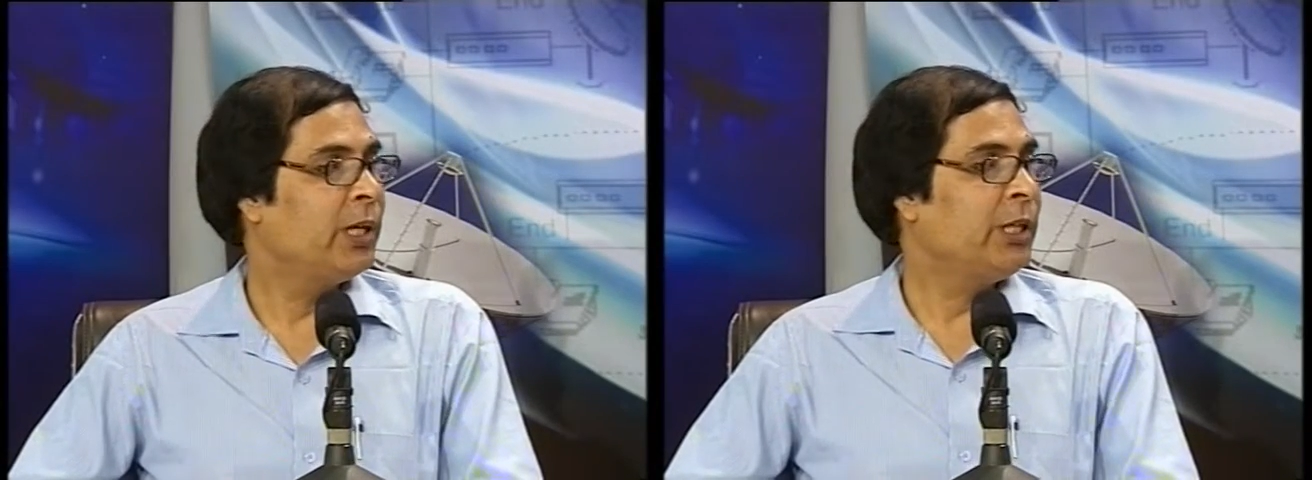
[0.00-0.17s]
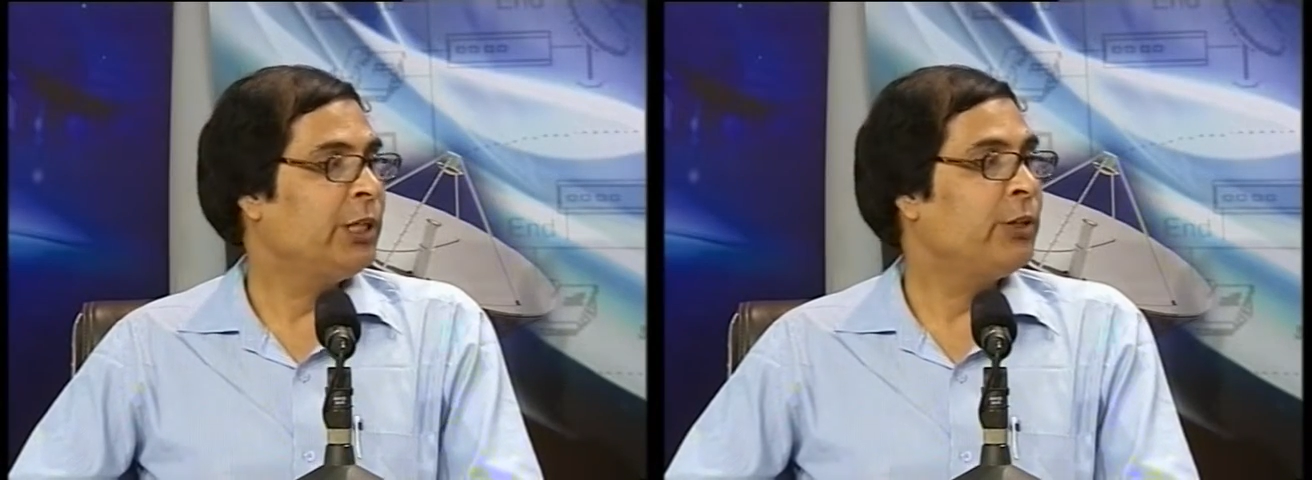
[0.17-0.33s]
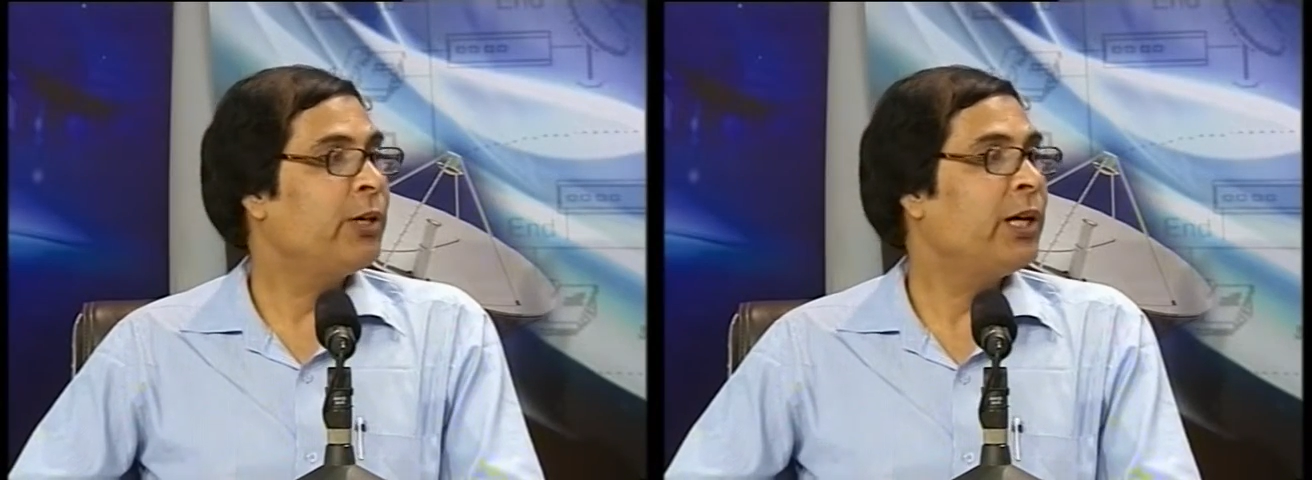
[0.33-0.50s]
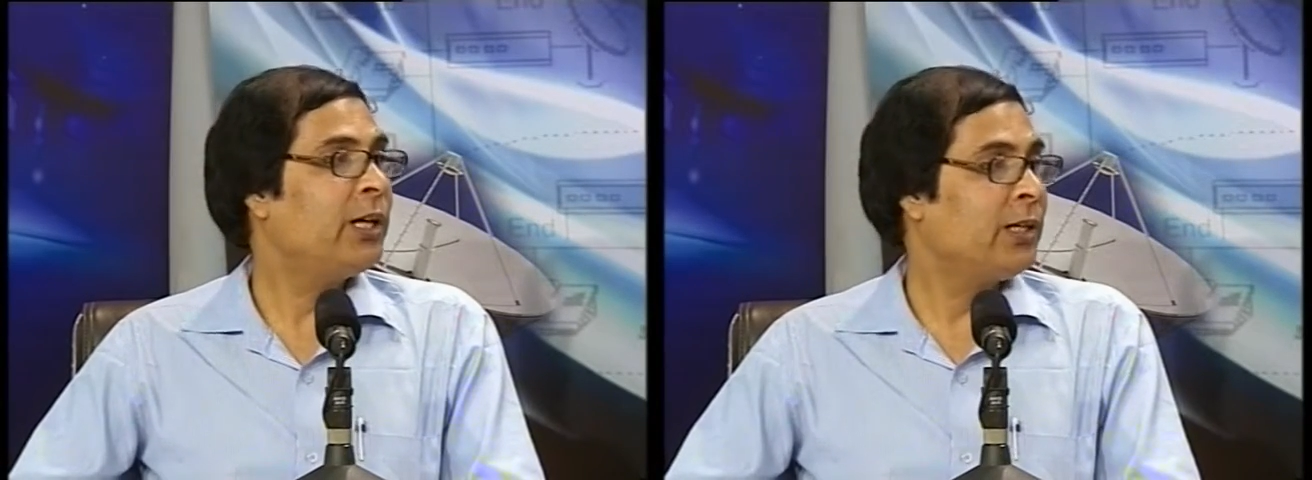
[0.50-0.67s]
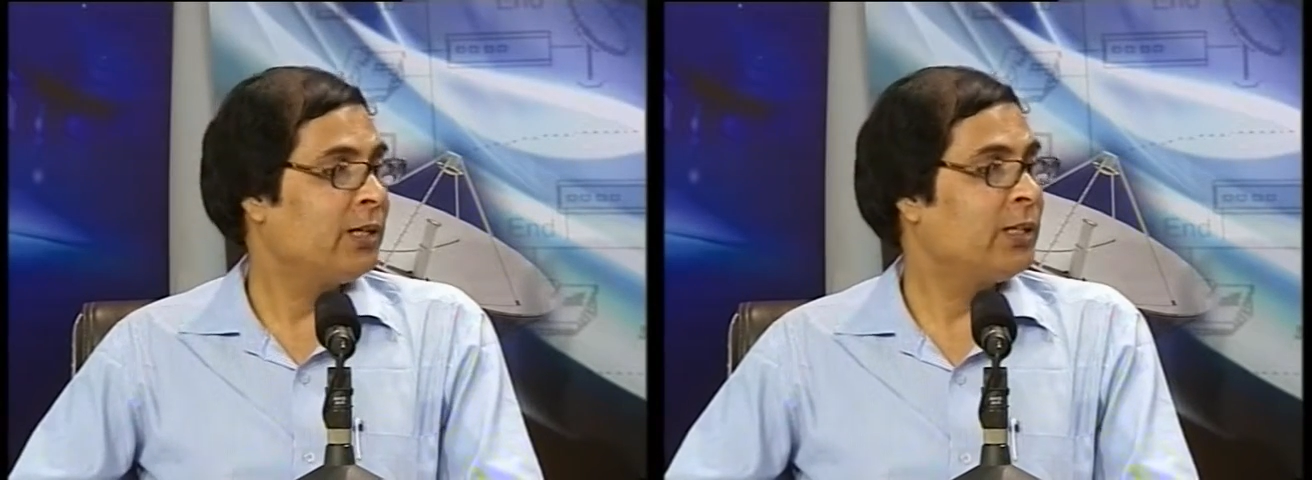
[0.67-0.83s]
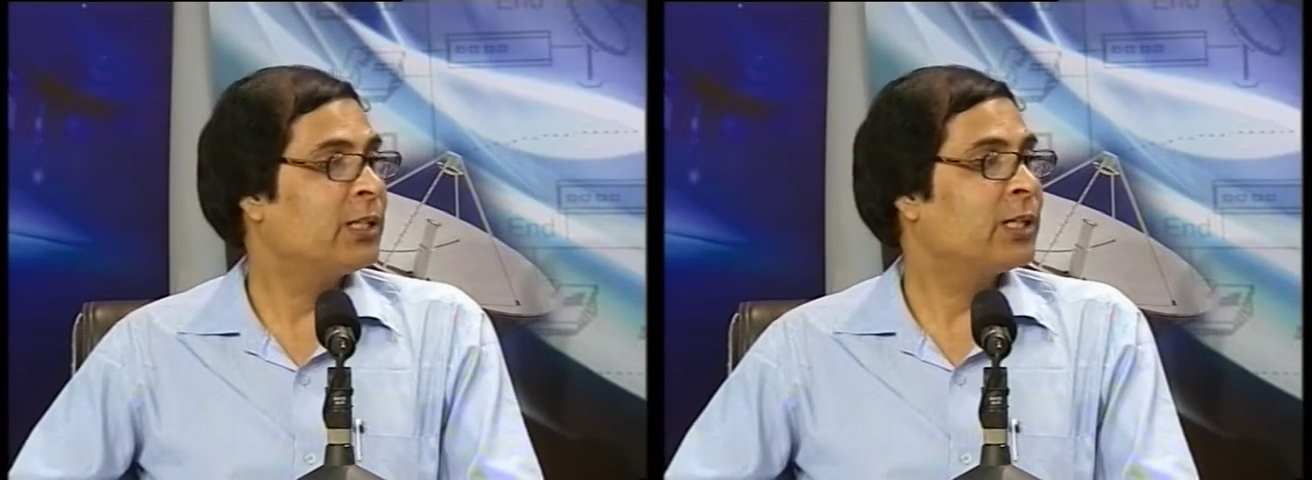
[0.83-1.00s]
you are
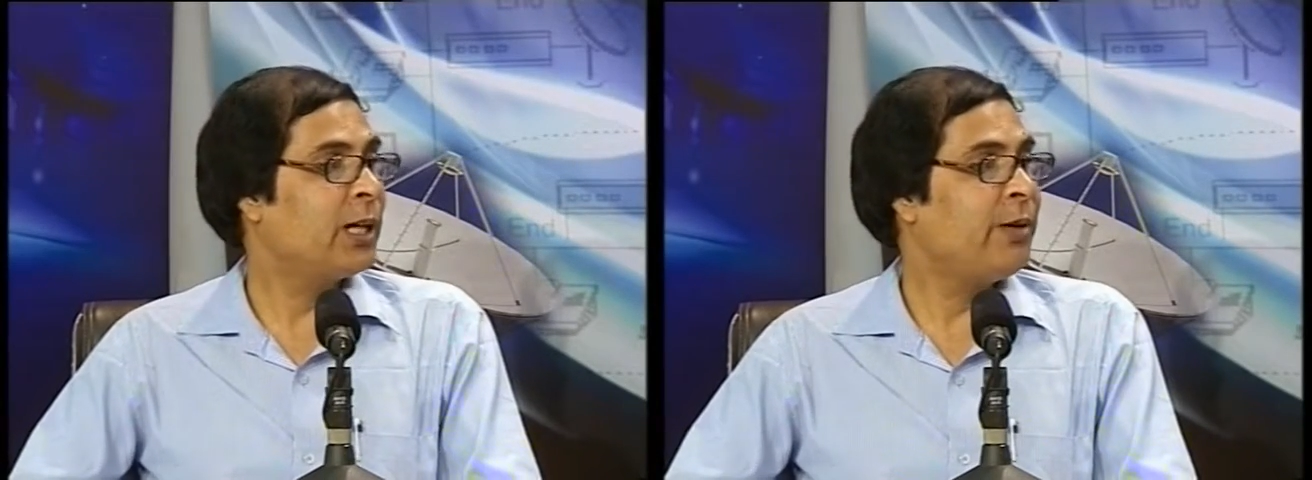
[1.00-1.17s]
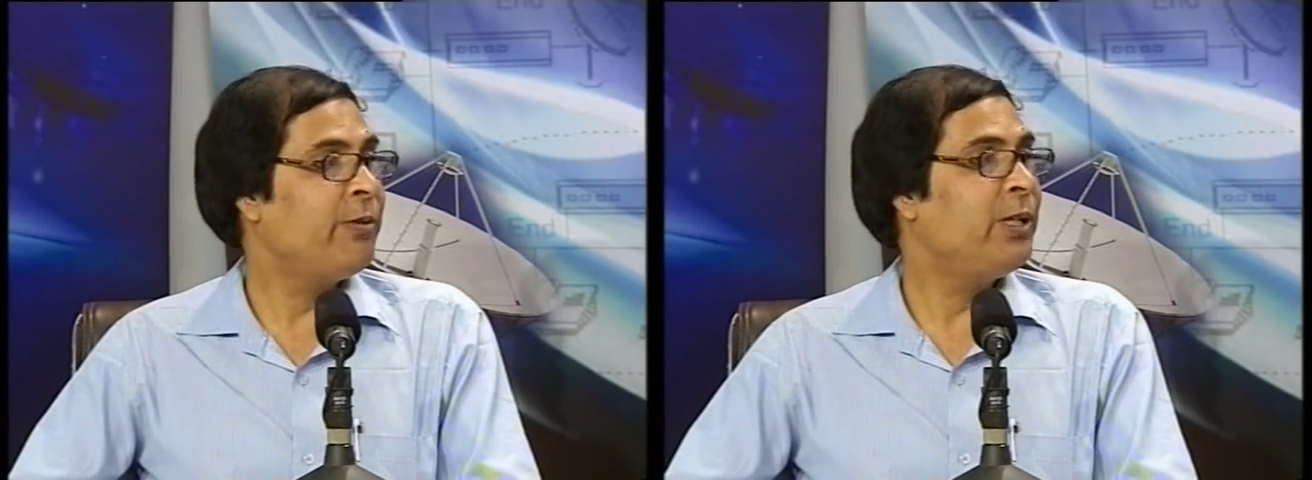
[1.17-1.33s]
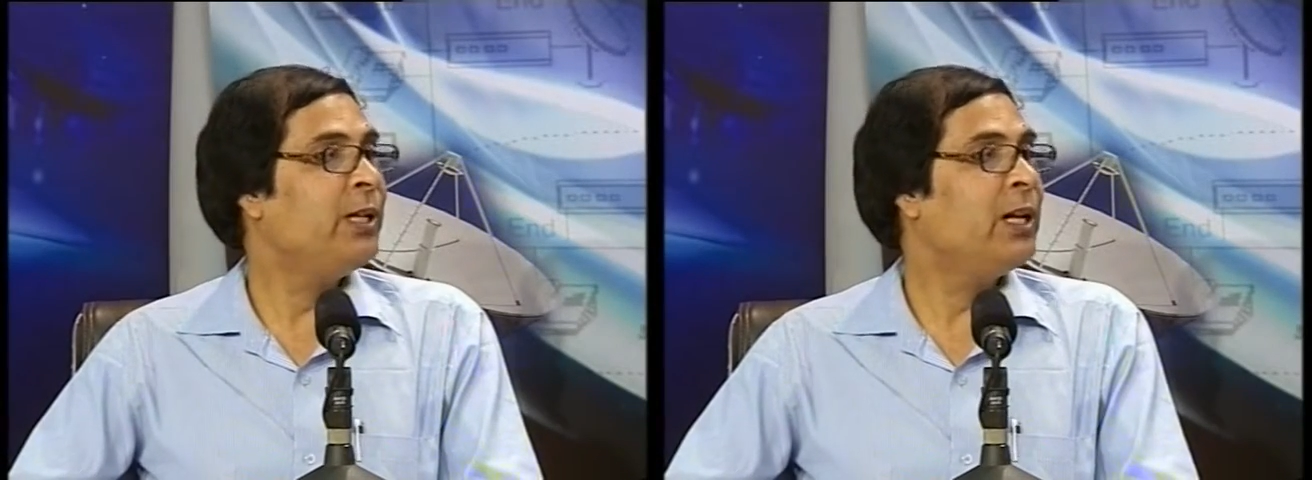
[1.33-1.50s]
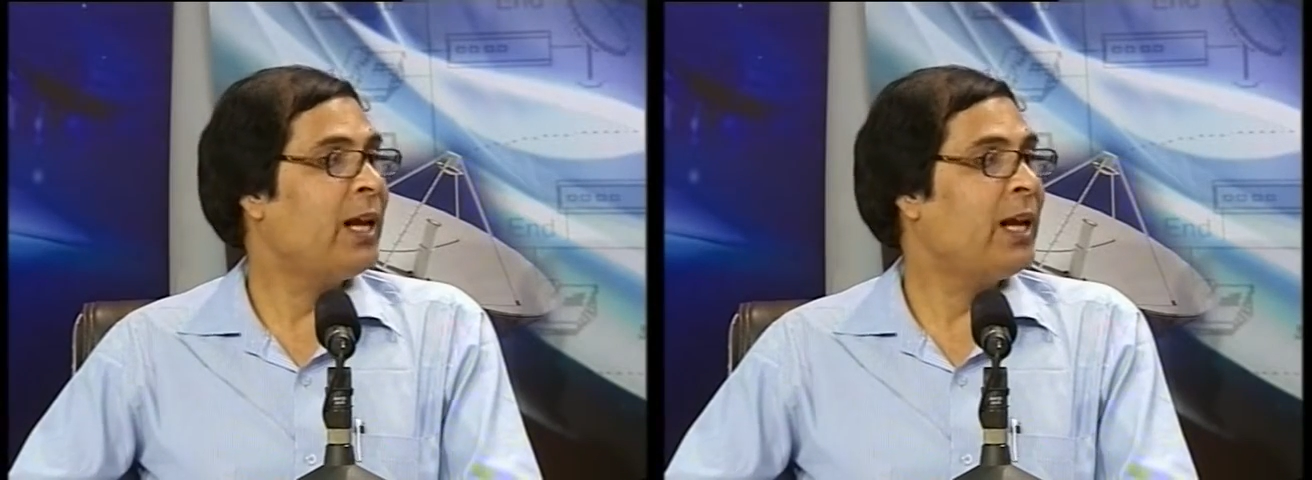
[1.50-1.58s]
describing